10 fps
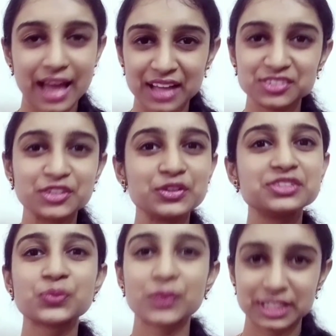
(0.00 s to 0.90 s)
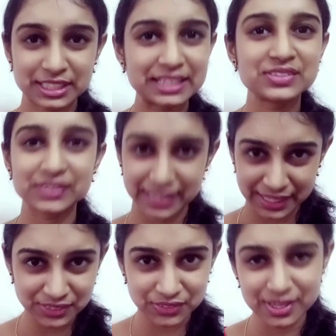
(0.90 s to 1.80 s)
the answer to this question is
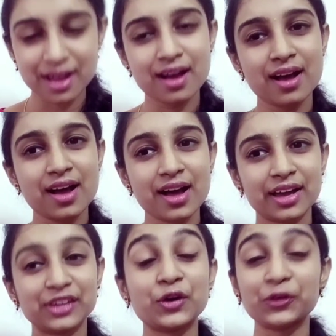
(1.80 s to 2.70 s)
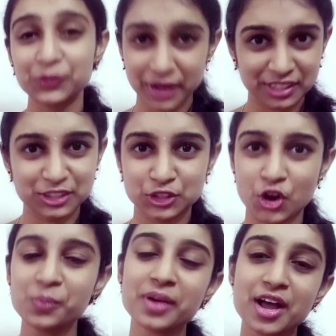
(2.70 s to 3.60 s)
yes, in order to get the
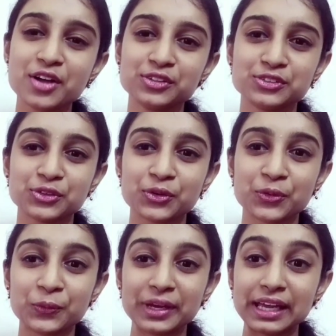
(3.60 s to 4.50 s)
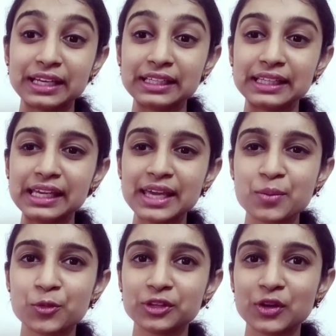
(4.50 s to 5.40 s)
job. So we can think
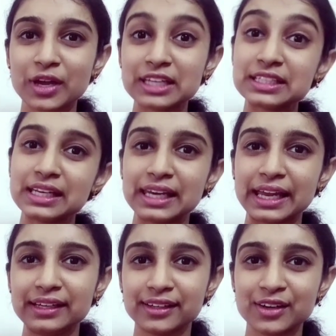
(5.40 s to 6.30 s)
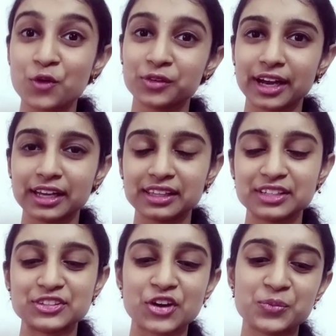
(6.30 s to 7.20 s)
about the location later after getting
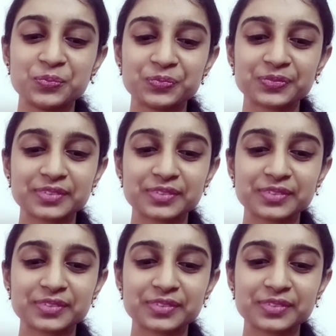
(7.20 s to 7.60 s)
the job.